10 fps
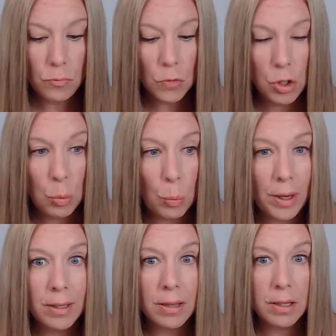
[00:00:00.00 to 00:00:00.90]
You
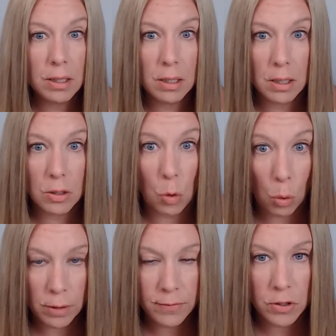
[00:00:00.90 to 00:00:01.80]
want the
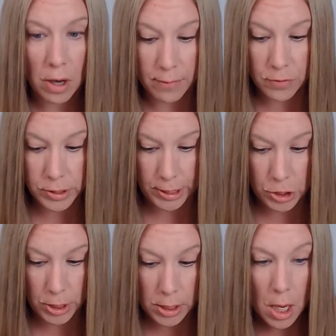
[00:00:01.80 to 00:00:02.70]
goal of your
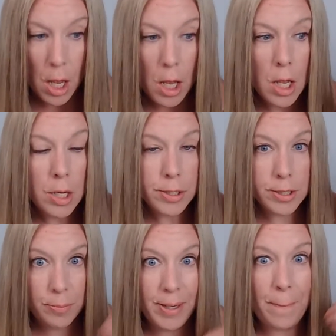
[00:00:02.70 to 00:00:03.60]
conversation
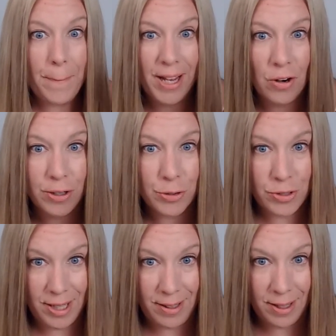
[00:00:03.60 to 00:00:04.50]
to be to better
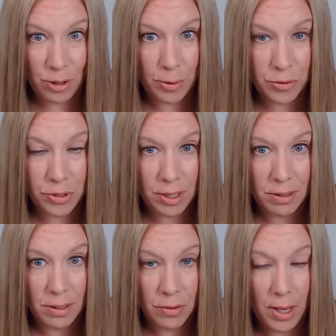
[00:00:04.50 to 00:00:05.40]
understand the other person.
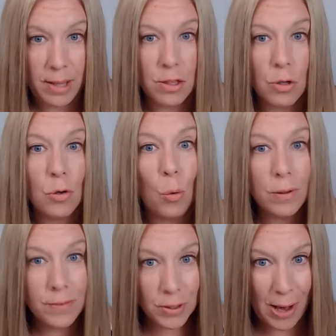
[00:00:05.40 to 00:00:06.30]
Okay, the goal
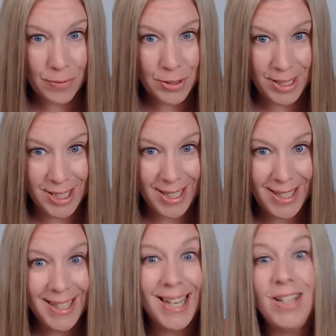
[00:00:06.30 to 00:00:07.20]
of the
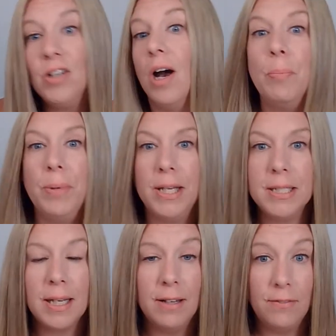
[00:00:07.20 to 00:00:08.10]
conversation cannot be
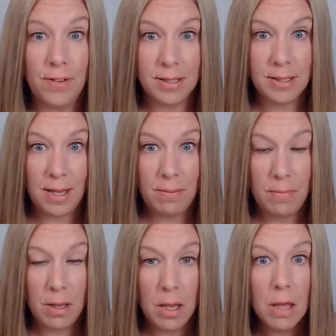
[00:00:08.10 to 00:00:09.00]
to convince
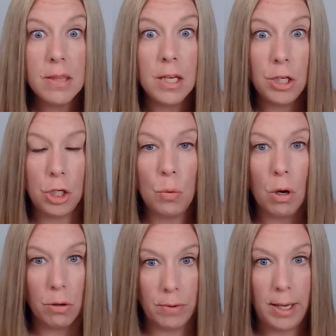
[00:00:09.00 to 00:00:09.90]
them that you
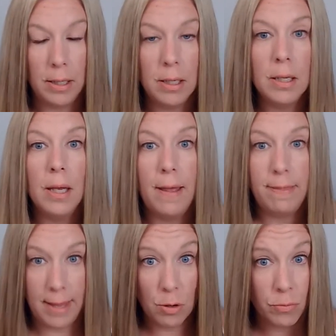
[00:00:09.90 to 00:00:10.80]
are right and
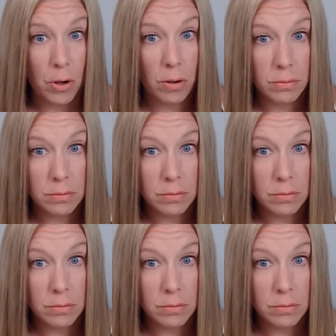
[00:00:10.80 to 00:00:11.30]
they are wrong.